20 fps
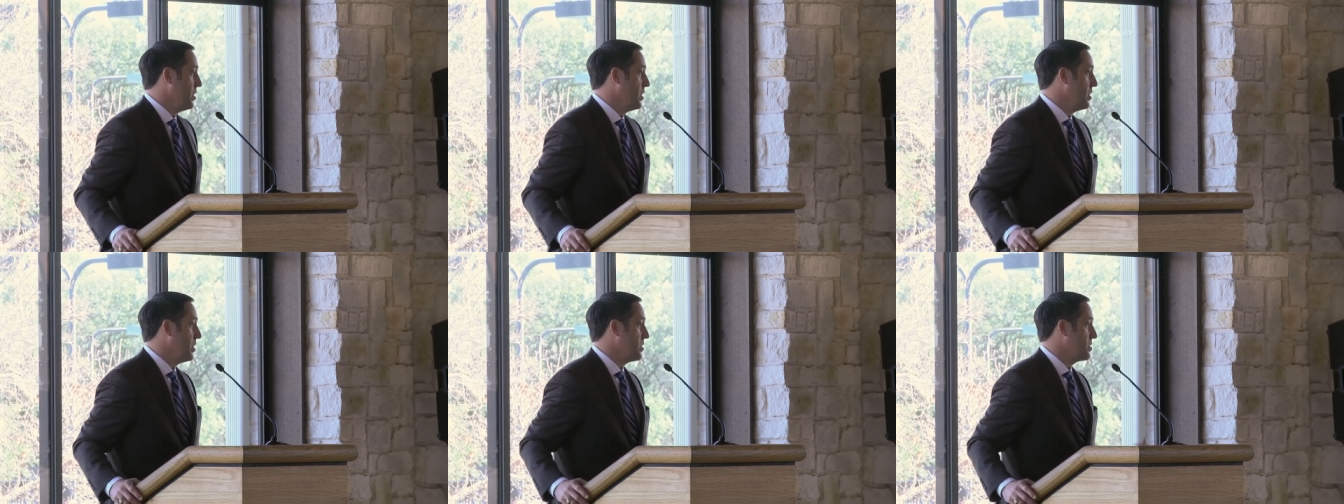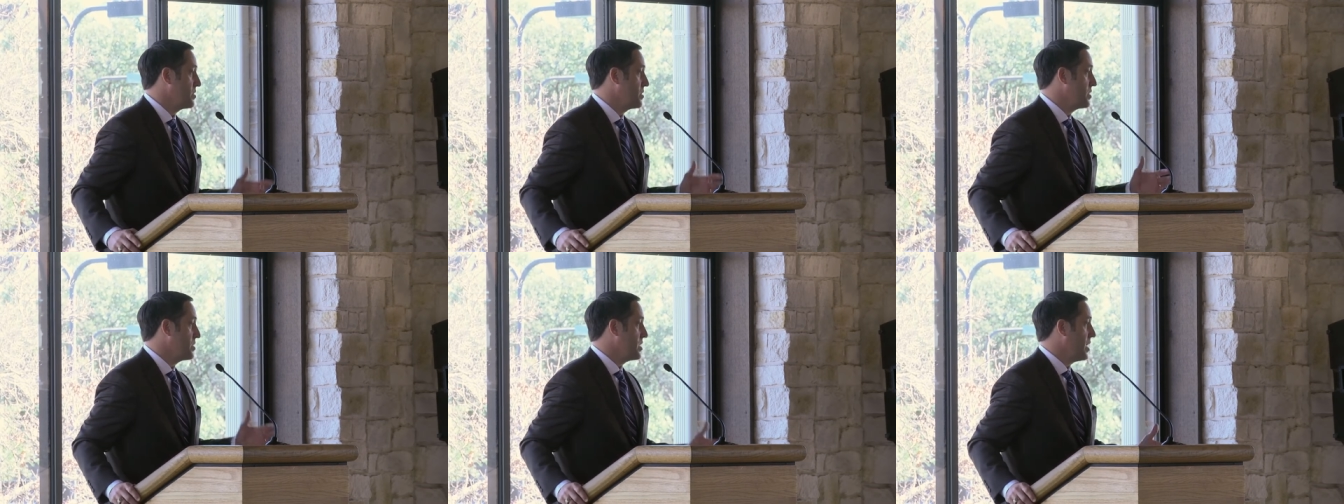
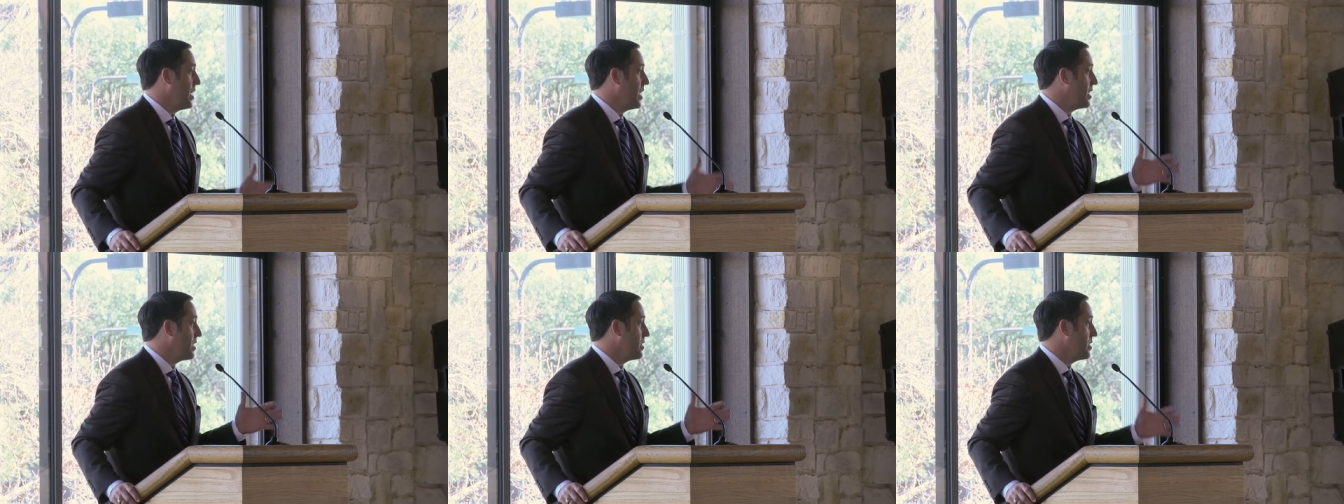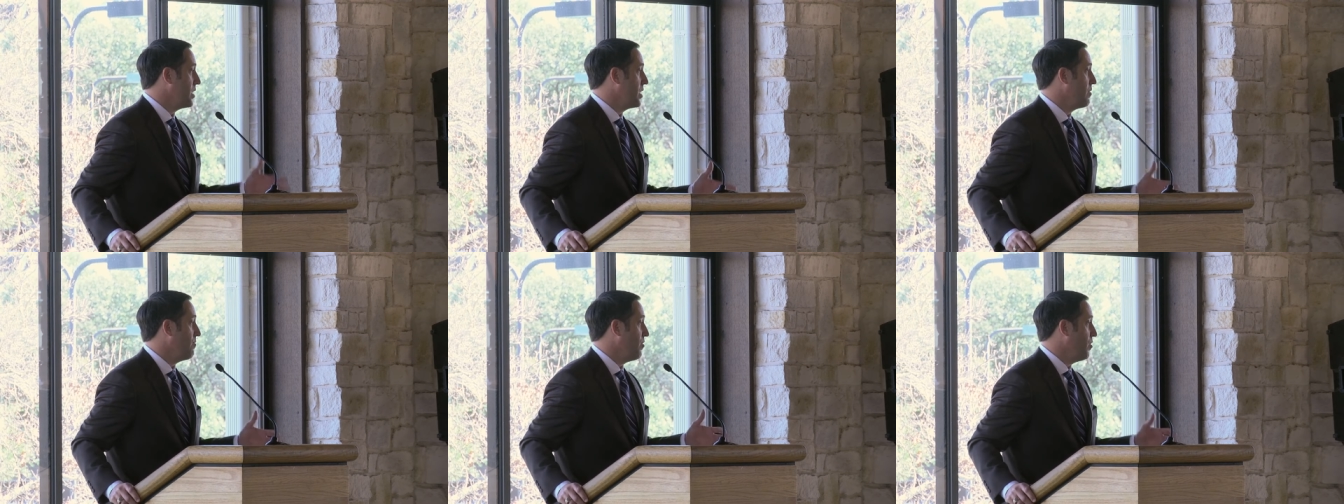is to take
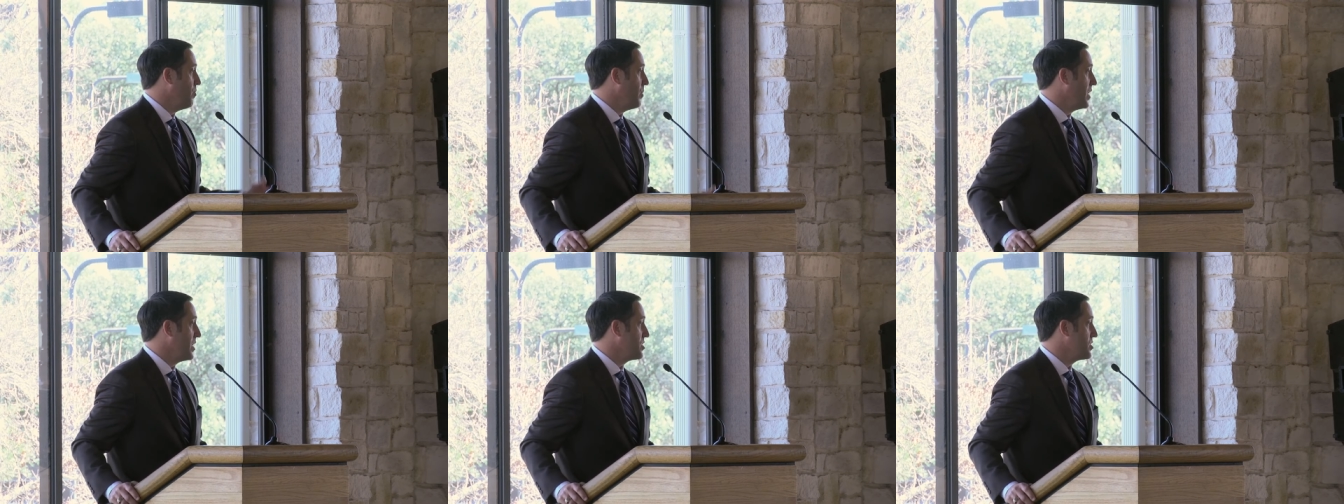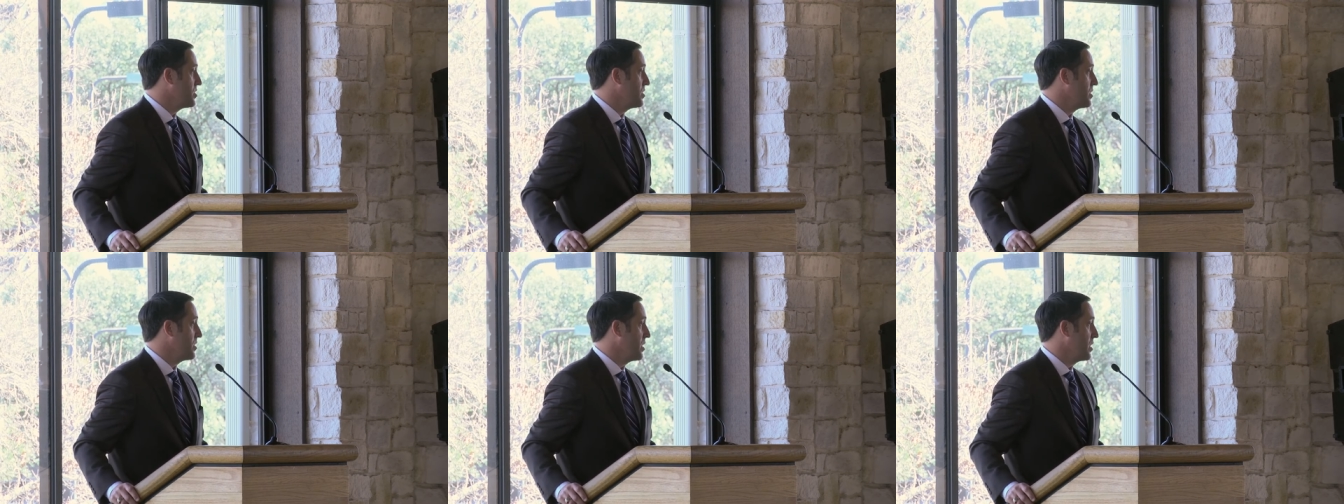the
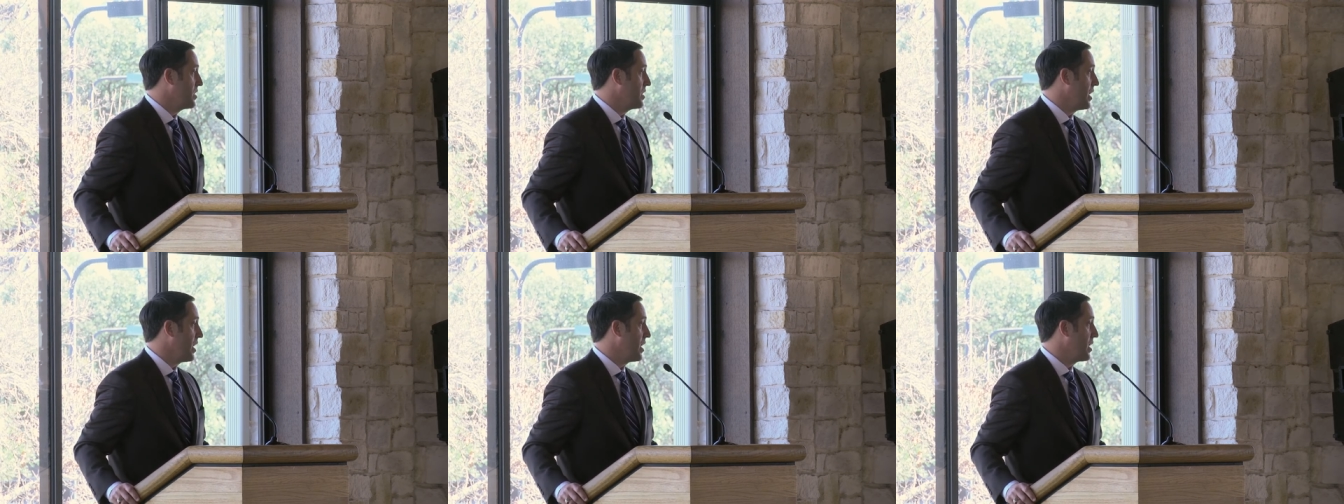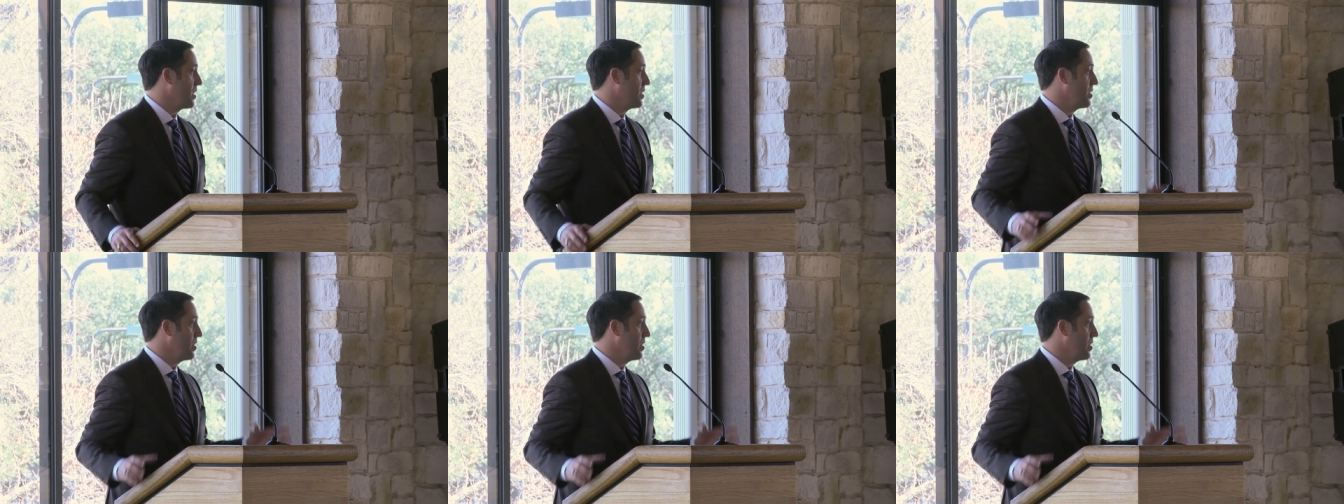information and the data